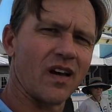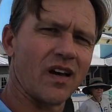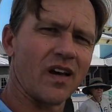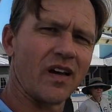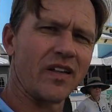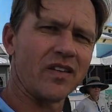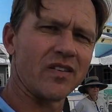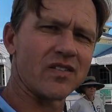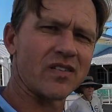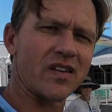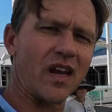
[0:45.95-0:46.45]

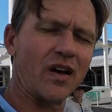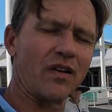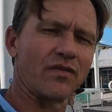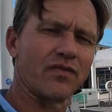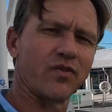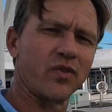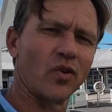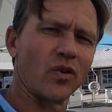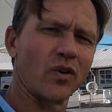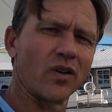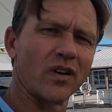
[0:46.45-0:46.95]
In South
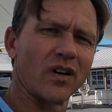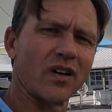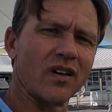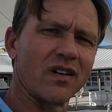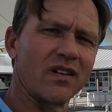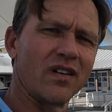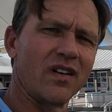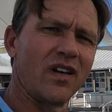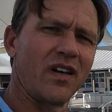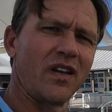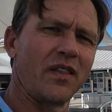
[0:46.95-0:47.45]
Florida,
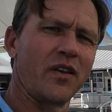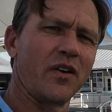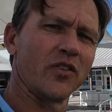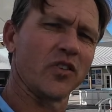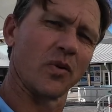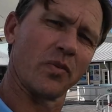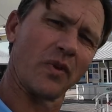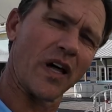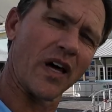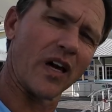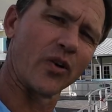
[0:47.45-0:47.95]
there's
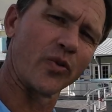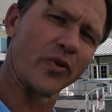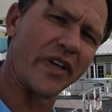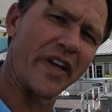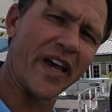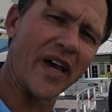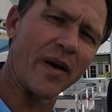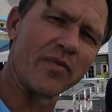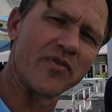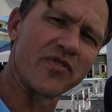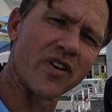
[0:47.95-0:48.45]
a lot of
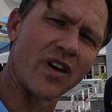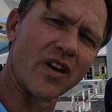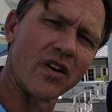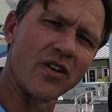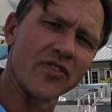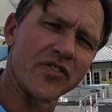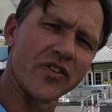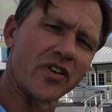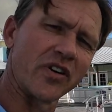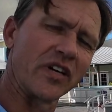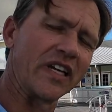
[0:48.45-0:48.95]
rehab
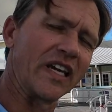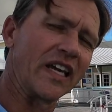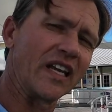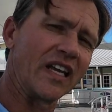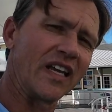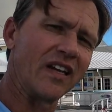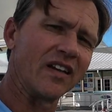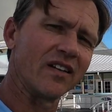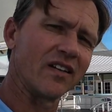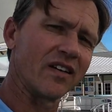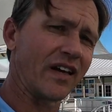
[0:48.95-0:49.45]
centers that are
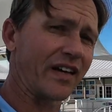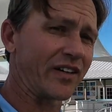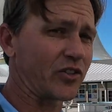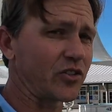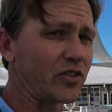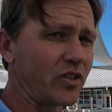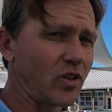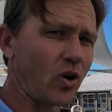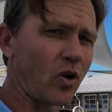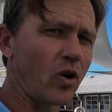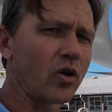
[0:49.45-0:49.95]
getting,
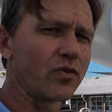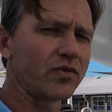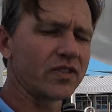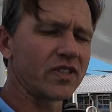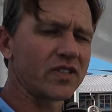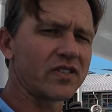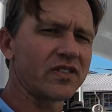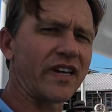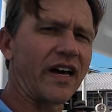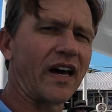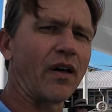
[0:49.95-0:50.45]
actually all over the
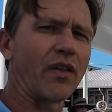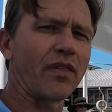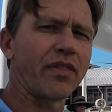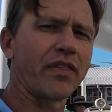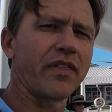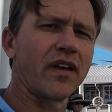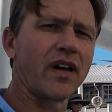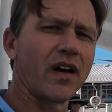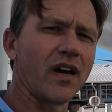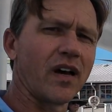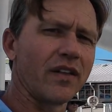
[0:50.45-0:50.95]
South,
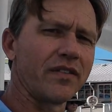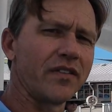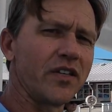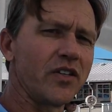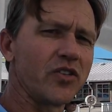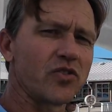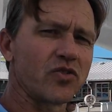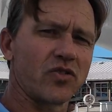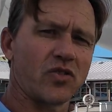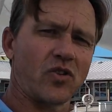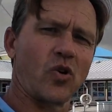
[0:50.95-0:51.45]

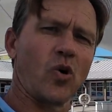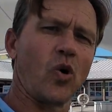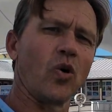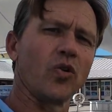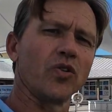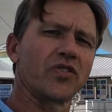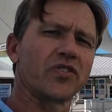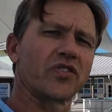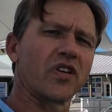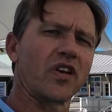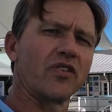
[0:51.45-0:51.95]
these
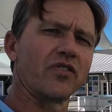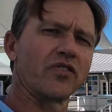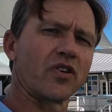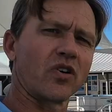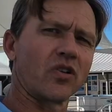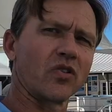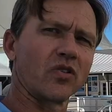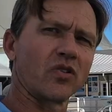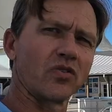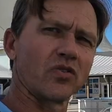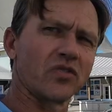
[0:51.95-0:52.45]
cold stun
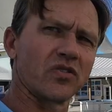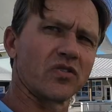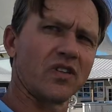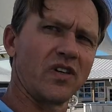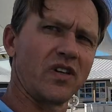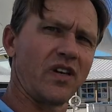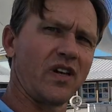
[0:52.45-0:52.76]
turtles.